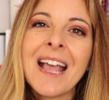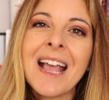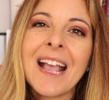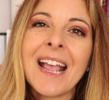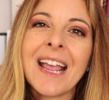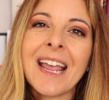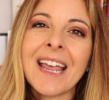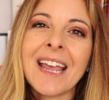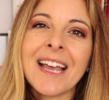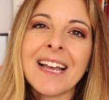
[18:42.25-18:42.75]

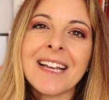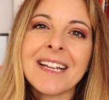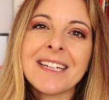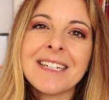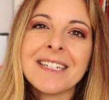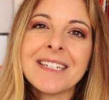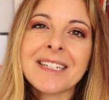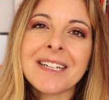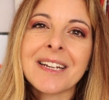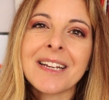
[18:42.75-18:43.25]

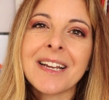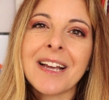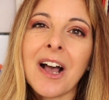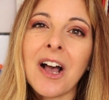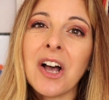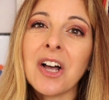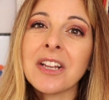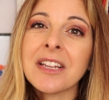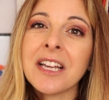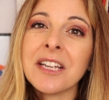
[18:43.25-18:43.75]
And
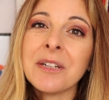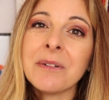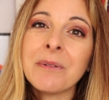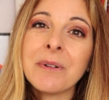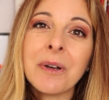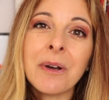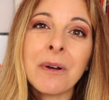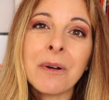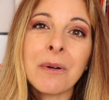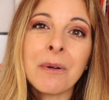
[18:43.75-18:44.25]
I'll let you
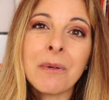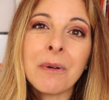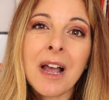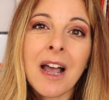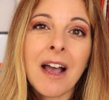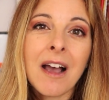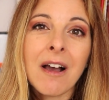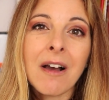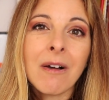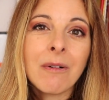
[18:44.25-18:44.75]
know
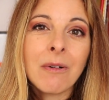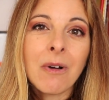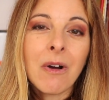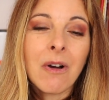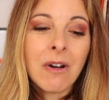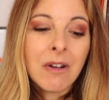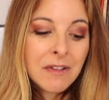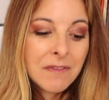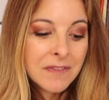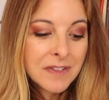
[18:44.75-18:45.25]
how
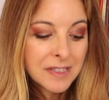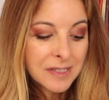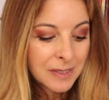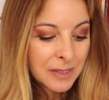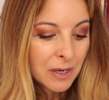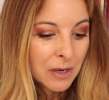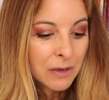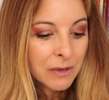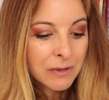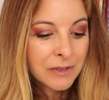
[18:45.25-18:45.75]
all of this
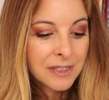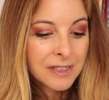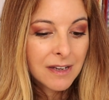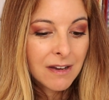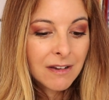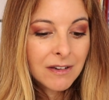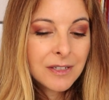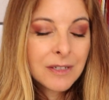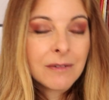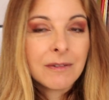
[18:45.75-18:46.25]
goes.
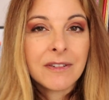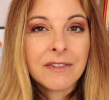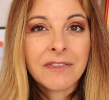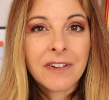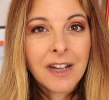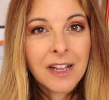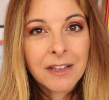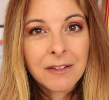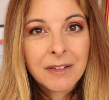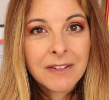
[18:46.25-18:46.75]
I'll do a
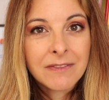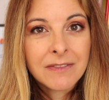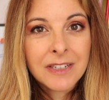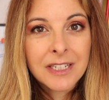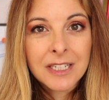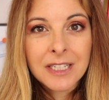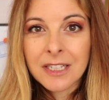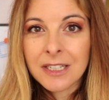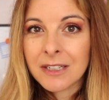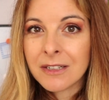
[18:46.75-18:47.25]
follow-up
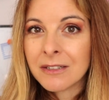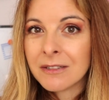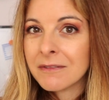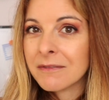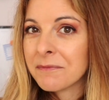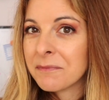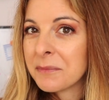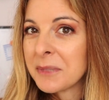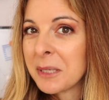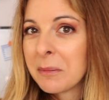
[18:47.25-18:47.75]
video
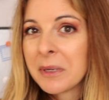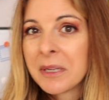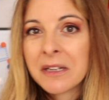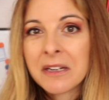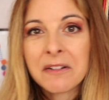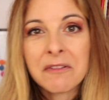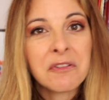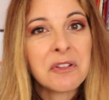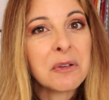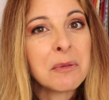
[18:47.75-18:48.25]
maybe in
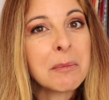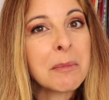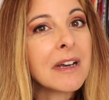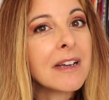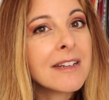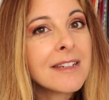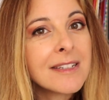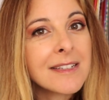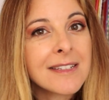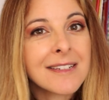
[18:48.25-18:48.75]
a few
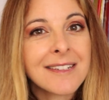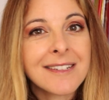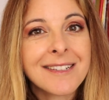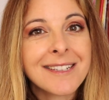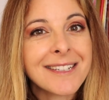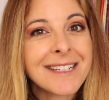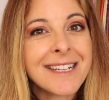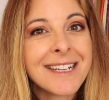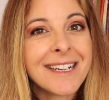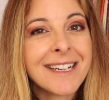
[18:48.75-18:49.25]
months
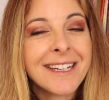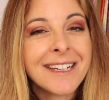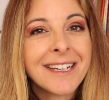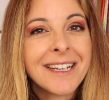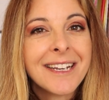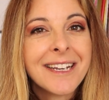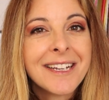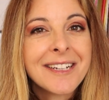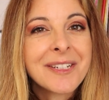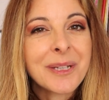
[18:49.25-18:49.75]

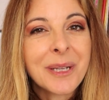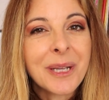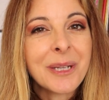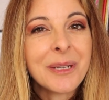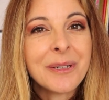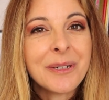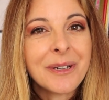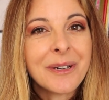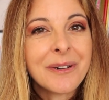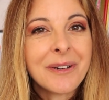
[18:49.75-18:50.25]
to let
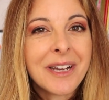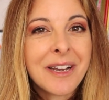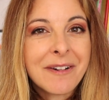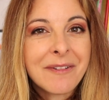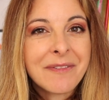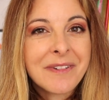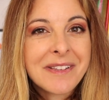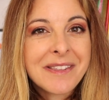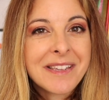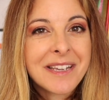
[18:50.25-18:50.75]
you know how
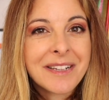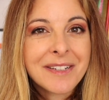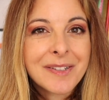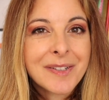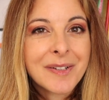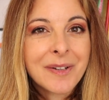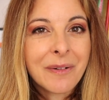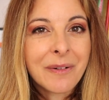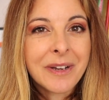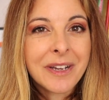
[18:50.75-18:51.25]
everything is
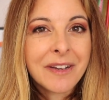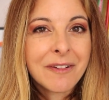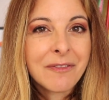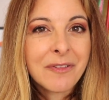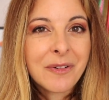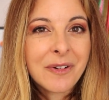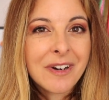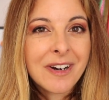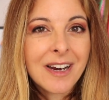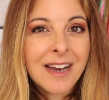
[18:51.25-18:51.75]
going
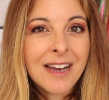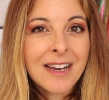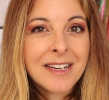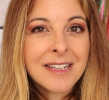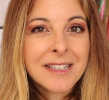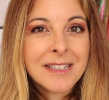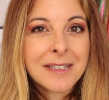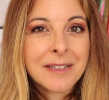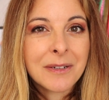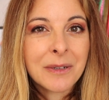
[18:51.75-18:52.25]
for
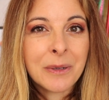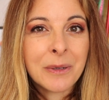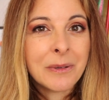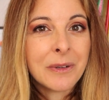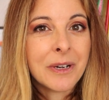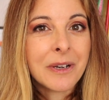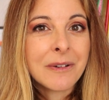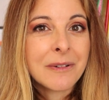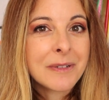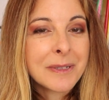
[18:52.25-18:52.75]
us. Who
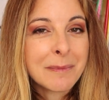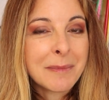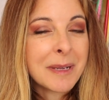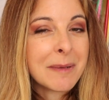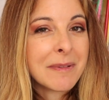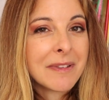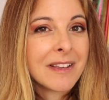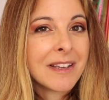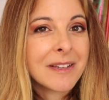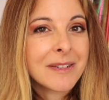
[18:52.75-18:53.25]
knows,
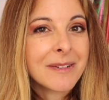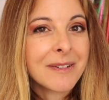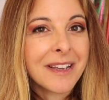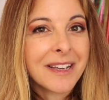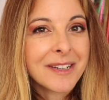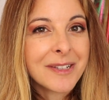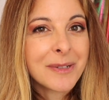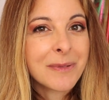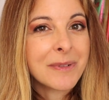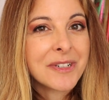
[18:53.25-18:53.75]
maybe things will
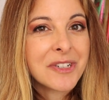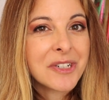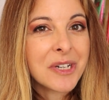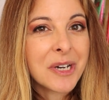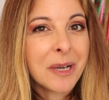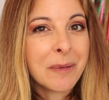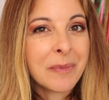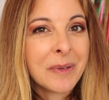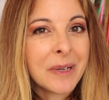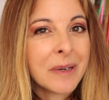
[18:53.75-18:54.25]
get switched
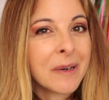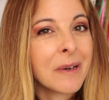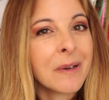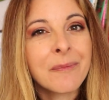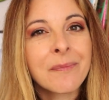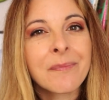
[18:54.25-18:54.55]
up here.